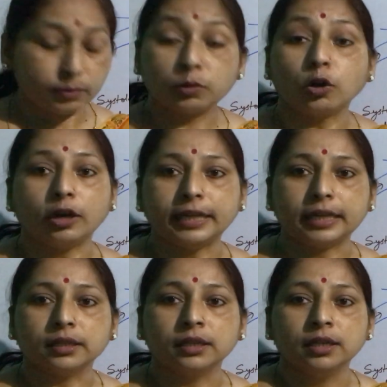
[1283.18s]

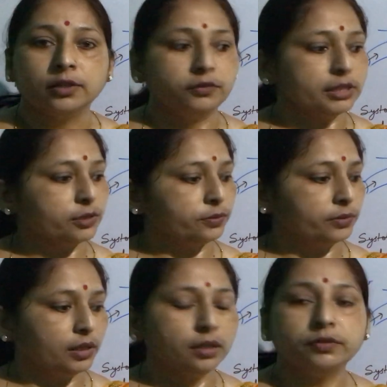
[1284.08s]
clotting, which
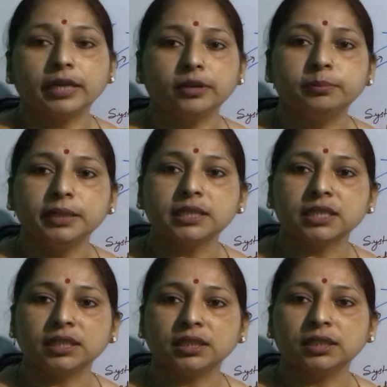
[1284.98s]
we have
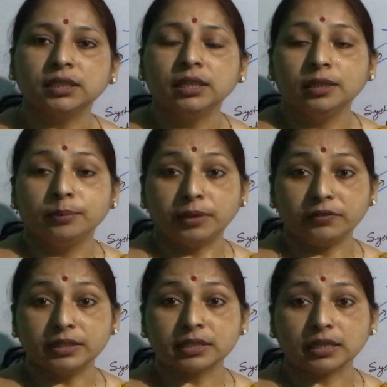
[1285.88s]
missed in the
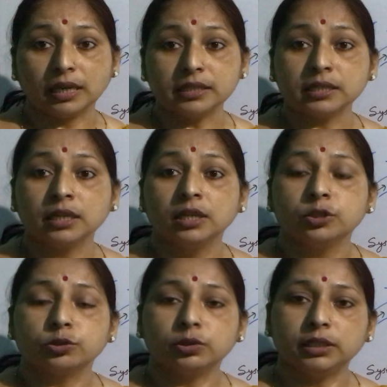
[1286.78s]
previous class.
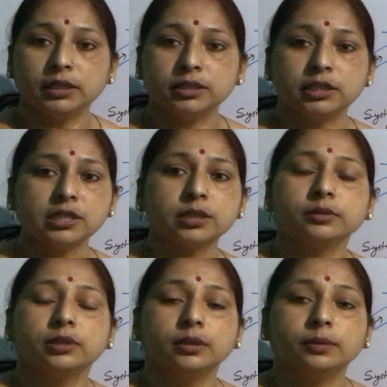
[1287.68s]
So
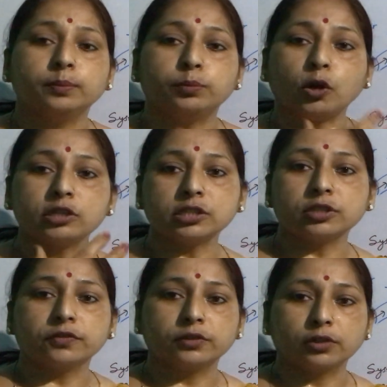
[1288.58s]
just the process
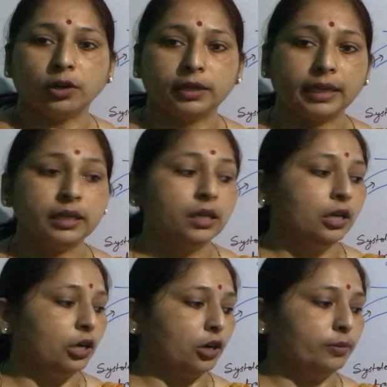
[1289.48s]
of clotting
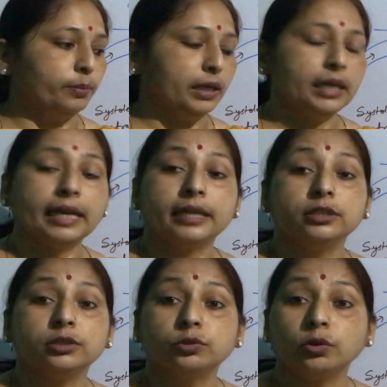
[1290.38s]
of blood and
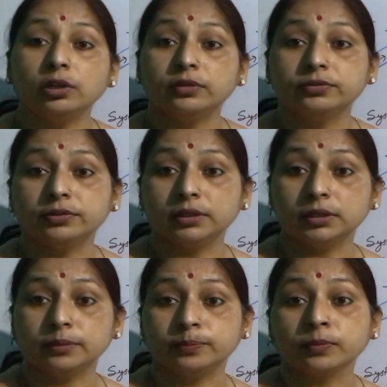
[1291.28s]
the role
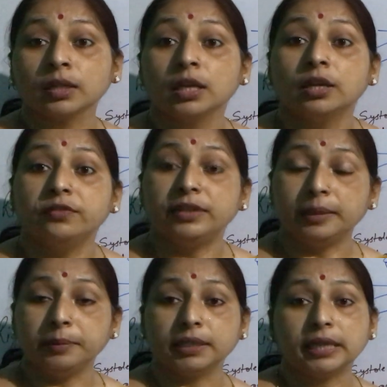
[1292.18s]
of
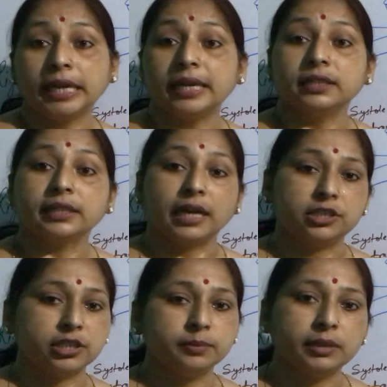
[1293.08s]
vitamin K and
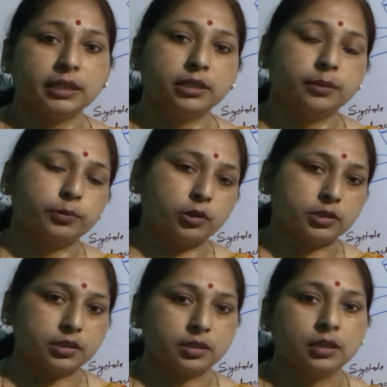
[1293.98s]
calcium in the
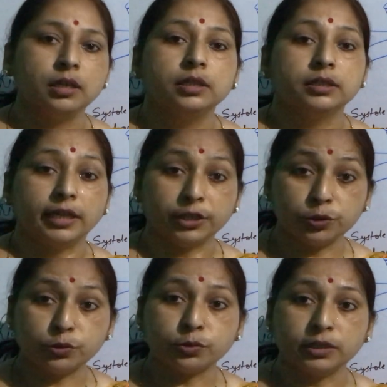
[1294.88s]
process. Thank
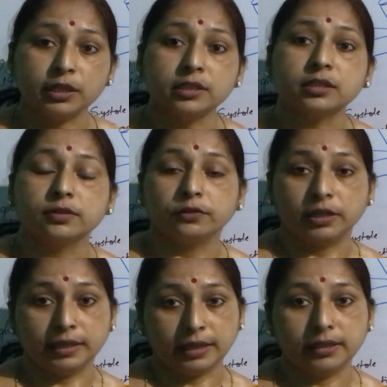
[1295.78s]
you students for
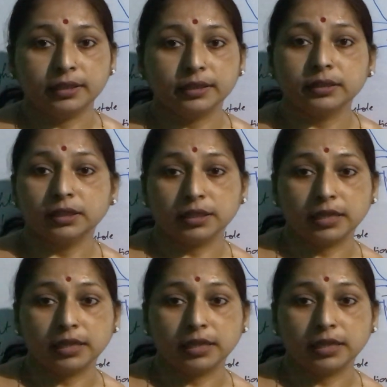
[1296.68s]
attending the